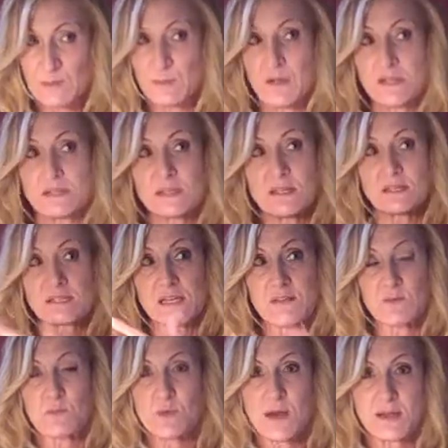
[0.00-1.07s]
Red blood cells
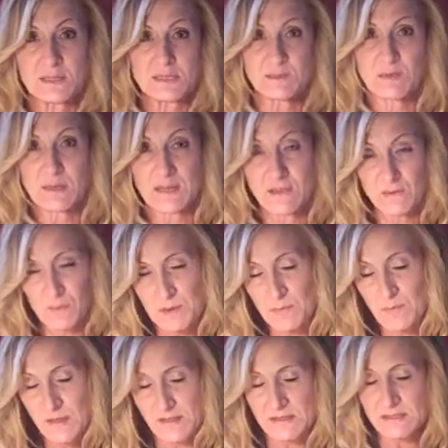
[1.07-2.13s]
live approximately
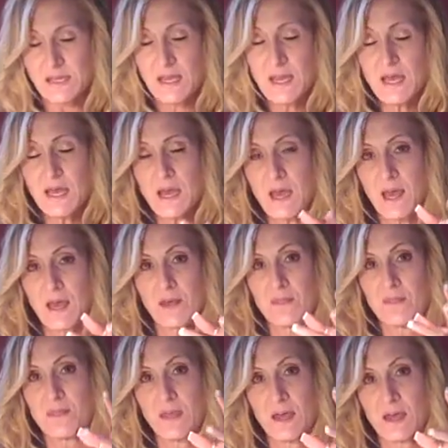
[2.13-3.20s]
3 months,
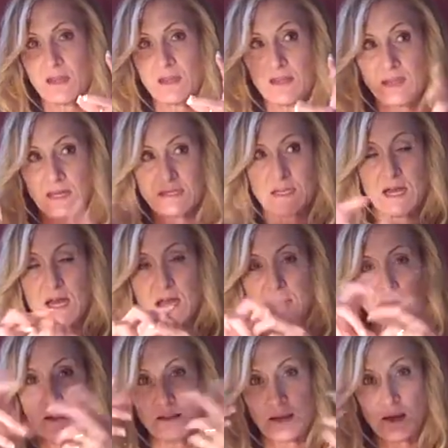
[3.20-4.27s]
and then they
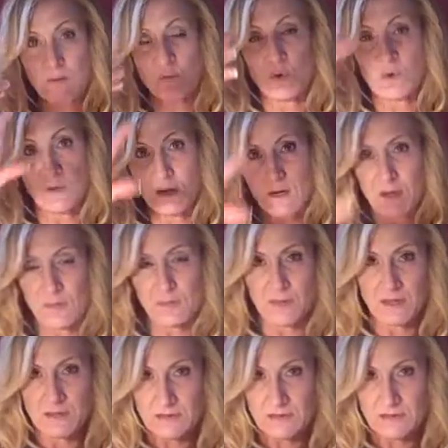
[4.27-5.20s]
die, and then they get broken up